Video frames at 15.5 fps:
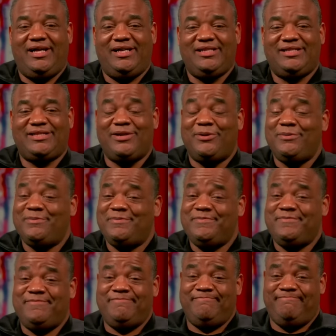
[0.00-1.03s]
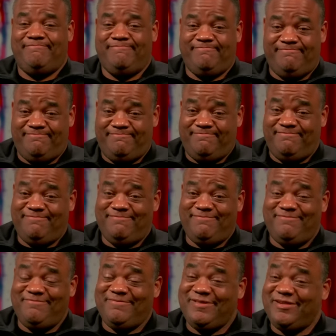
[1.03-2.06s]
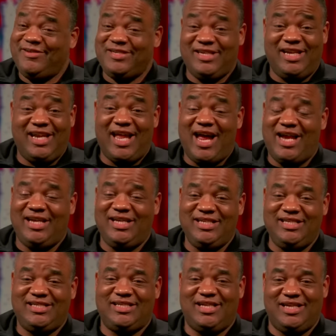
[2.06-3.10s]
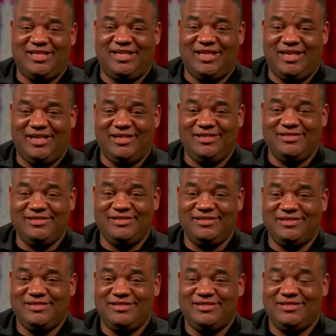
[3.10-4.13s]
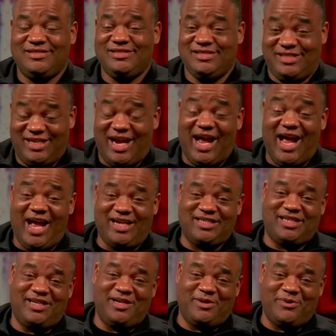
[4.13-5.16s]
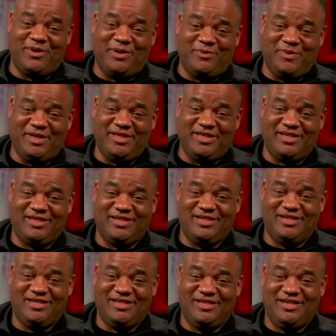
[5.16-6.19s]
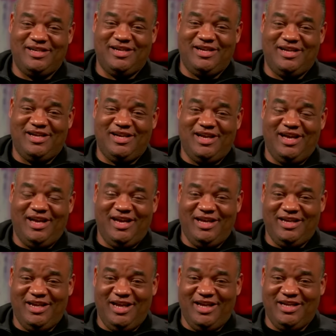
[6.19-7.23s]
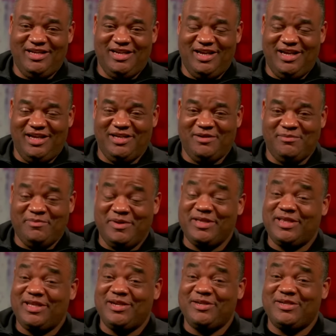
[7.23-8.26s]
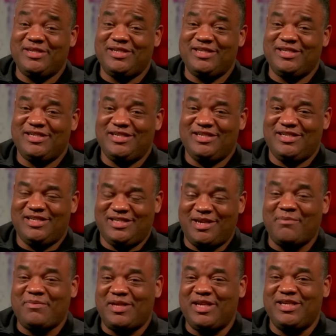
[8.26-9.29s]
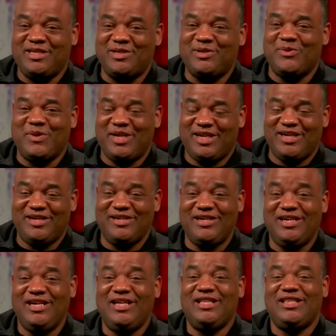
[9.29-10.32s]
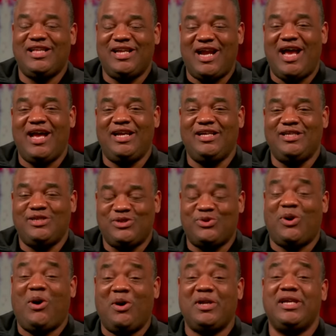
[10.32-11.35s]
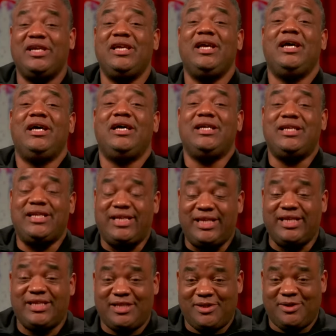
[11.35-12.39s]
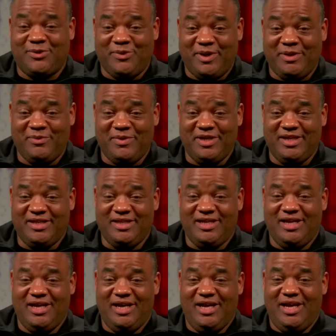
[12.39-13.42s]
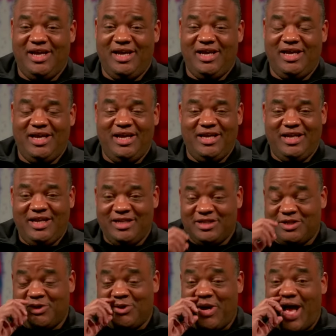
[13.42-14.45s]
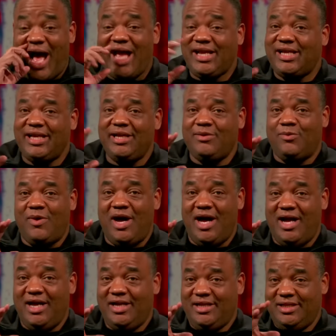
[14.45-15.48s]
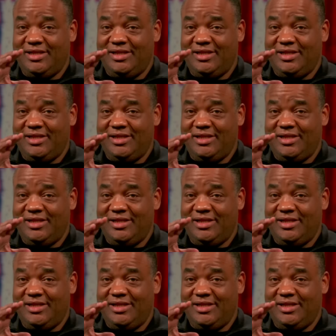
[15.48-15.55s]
So there's a lot he said there that I actually agree with. But there's something he's doing here that I strongly disagree with. And so I get why